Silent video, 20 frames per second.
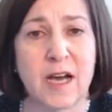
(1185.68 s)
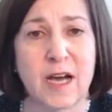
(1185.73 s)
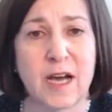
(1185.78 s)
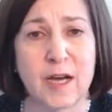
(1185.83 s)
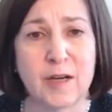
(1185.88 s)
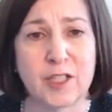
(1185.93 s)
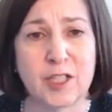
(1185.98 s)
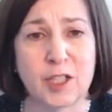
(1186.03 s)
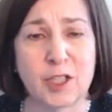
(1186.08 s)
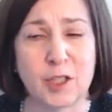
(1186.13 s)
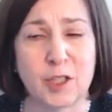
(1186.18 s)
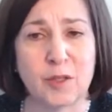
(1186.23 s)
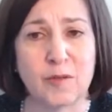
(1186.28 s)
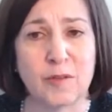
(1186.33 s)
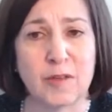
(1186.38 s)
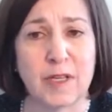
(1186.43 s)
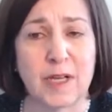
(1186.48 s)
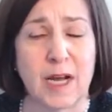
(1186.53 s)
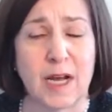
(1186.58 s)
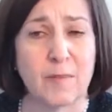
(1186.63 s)

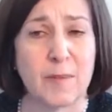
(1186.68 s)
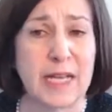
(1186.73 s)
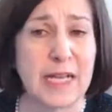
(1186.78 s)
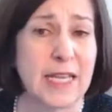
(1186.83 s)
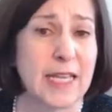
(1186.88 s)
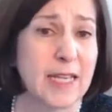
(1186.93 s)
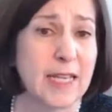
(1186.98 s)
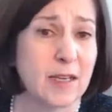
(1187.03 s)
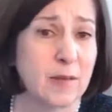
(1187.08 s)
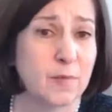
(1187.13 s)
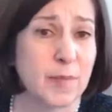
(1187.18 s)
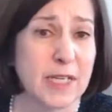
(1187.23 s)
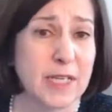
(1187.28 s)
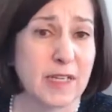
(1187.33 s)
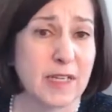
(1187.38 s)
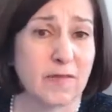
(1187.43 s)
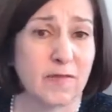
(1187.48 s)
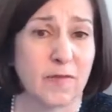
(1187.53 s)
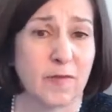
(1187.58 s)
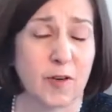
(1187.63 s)
soon, and he could be
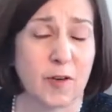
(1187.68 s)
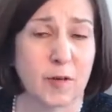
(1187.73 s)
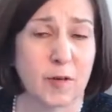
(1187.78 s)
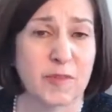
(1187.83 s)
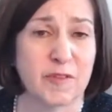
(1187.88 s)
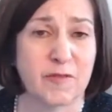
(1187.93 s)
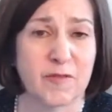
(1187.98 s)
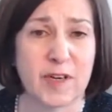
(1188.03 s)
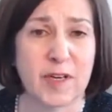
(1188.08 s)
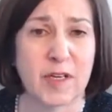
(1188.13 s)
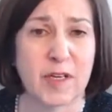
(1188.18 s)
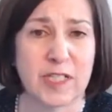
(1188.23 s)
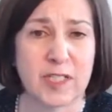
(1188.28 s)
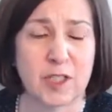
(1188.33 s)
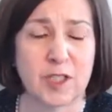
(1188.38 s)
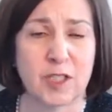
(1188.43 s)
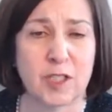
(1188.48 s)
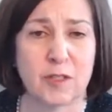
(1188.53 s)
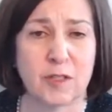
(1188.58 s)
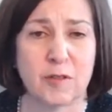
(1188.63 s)
confirmed fairly
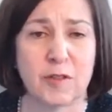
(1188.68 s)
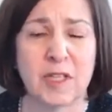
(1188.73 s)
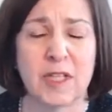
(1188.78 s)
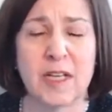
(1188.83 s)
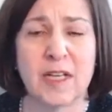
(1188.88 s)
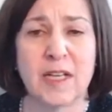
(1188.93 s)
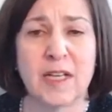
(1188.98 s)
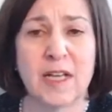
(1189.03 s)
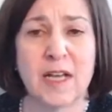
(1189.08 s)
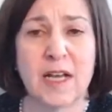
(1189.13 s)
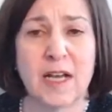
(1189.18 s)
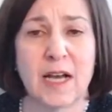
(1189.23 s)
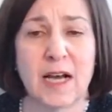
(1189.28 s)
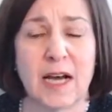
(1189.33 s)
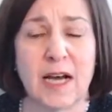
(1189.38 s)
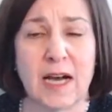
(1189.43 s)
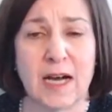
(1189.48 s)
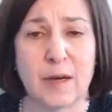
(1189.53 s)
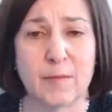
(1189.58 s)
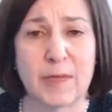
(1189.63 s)
soon,
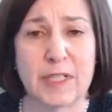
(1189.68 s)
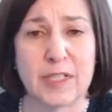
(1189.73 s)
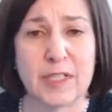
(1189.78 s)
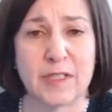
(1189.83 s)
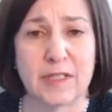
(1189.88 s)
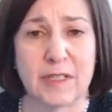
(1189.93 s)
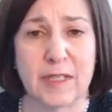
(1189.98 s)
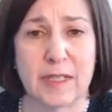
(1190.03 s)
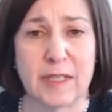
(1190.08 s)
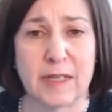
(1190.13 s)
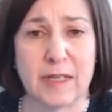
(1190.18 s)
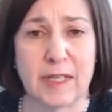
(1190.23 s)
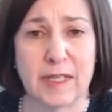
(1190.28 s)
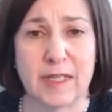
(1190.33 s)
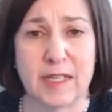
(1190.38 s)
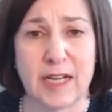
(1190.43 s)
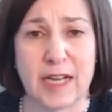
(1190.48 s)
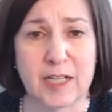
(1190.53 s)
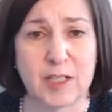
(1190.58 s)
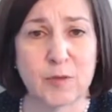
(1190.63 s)
in
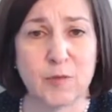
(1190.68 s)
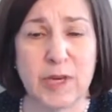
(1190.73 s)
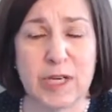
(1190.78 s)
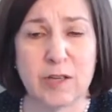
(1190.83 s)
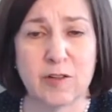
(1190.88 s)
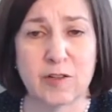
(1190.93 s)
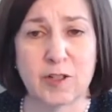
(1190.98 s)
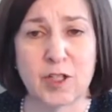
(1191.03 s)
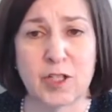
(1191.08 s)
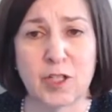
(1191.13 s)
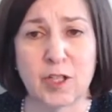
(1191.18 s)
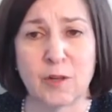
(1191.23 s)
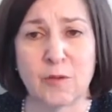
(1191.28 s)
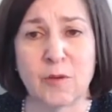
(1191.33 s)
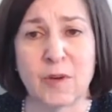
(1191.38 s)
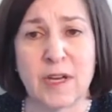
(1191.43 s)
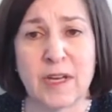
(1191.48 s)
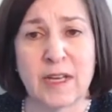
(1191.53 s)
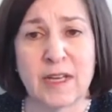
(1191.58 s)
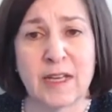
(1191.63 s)
the next week or
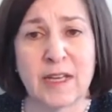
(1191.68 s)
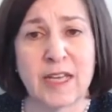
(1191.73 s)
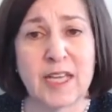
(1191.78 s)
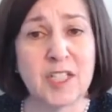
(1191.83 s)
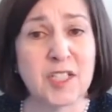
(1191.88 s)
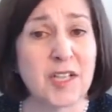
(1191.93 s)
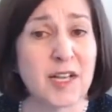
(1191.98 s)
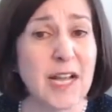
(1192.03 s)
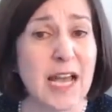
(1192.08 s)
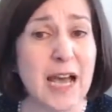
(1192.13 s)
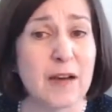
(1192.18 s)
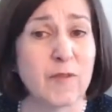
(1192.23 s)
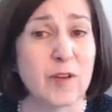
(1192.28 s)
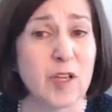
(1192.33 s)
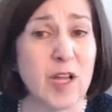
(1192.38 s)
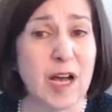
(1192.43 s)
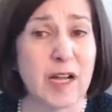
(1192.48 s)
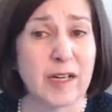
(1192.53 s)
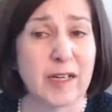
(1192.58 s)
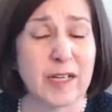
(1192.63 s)
two. He's going to have a
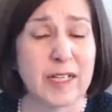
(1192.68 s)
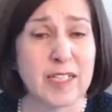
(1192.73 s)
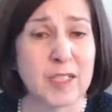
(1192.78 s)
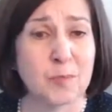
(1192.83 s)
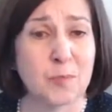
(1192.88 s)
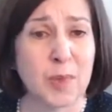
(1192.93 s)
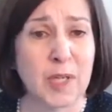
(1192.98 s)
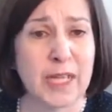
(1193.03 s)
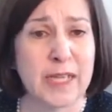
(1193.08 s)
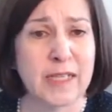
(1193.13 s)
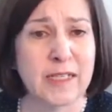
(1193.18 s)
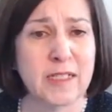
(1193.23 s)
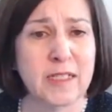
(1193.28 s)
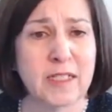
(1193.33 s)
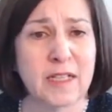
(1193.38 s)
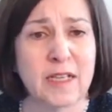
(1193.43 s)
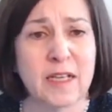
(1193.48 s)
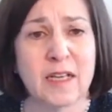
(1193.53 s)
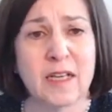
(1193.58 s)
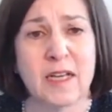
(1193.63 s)
lot on his plate.
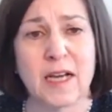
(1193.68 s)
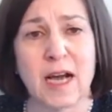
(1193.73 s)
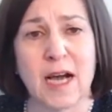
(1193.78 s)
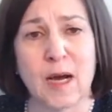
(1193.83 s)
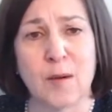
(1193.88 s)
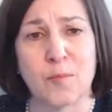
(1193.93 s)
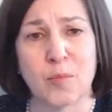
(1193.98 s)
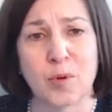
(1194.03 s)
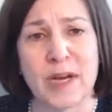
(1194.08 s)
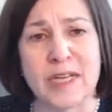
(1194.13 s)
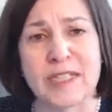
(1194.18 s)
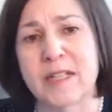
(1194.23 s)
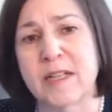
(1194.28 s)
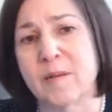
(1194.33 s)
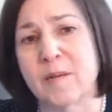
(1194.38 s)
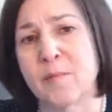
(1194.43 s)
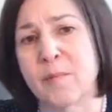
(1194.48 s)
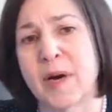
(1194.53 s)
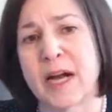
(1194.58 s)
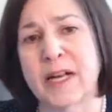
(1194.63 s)

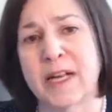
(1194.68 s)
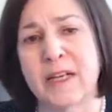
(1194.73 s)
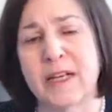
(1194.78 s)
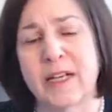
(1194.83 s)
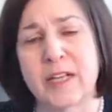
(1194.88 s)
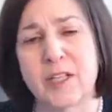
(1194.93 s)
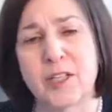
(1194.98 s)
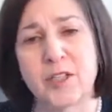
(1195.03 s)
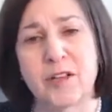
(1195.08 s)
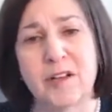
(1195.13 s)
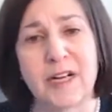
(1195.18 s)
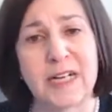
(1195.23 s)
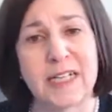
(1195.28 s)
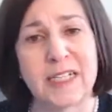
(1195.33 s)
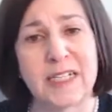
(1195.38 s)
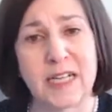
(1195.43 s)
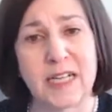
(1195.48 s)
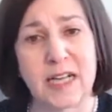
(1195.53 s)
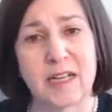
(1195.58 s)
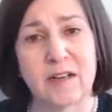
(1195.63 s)
President Biden issued an
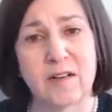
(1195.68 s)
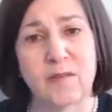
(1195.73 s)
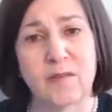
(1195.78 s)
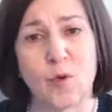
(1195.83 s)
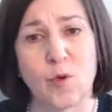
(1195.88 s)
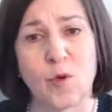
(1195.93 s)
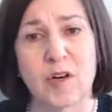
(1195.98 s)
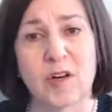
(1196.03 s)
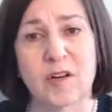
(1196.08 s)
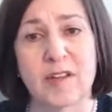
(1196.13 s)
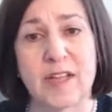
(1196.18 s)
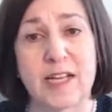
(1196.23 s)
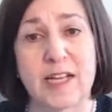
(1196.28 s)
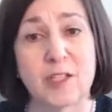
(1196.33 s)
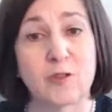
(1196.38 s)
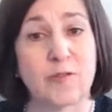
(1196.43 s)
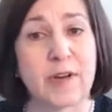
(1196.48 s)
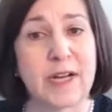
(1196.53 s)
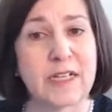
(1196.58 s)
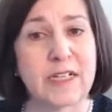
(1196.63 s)
executive order that
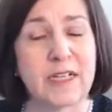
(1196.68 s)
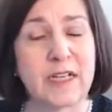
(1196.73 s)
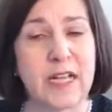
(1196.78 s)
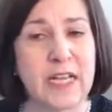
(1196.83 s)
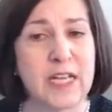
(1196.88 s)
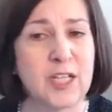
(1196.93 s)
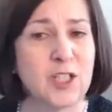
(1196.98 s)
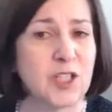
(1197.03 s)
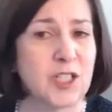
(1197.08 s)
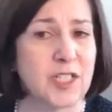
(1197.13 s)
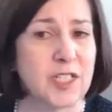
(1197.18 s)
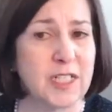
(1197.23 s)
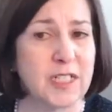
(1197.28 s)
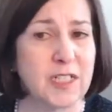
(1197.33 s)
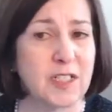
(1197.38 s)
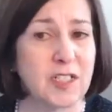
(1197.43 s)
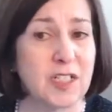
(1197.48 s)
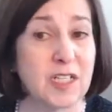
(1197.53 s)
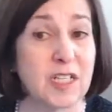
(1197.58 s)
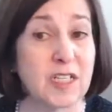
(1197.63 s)
directed
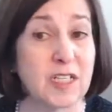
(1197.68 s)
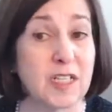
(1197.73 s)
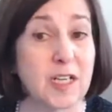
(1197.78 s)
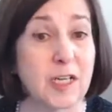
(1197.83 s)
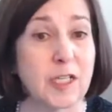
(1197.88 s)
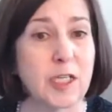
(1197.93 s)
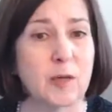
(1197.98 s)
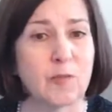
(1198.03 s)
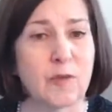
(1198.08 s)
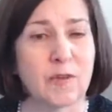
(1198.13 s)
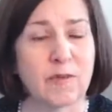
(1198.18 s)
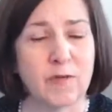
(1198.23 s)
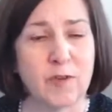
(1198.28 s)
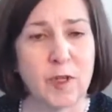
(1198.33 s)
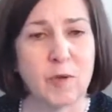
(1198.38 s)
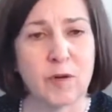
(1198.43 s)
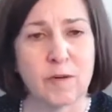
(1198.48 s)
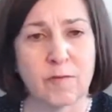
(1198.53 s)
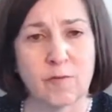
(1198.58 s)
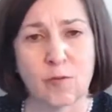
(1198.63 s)
agencies to conduct a
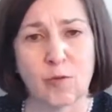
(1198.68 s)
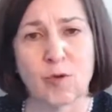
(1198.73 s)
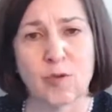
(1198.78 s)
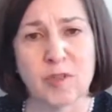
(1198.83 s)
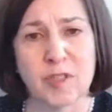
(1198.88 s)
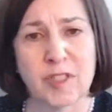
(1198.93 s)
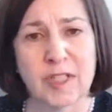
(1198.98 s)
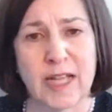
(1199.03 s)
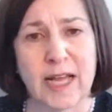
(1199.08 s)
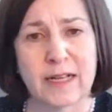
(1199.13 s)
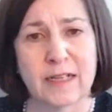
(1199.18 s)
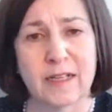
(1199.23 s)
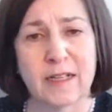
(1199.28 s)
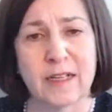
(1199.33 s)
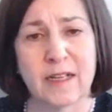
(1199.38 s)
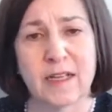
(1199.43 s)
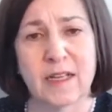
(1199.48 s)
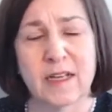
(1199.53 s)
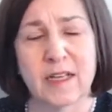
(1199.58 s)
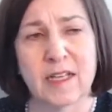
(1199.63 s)
review of rules that
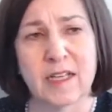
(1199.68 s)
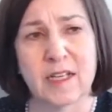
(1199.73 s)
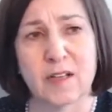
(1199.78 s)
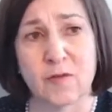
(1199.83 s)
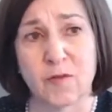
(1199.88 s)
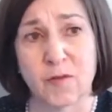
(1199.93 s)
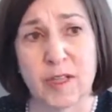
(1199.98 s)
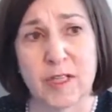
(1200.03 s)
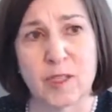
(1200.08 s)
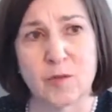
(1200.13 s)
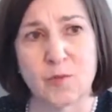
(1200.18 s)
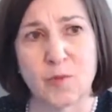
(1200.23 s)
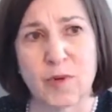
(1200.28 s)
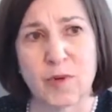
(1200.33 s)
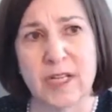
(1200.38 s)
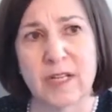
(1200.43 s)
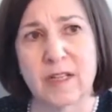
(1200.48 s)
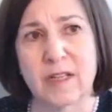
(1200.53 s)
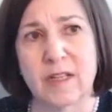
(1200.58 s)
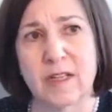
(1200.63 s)
conflict
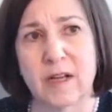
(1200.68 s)
with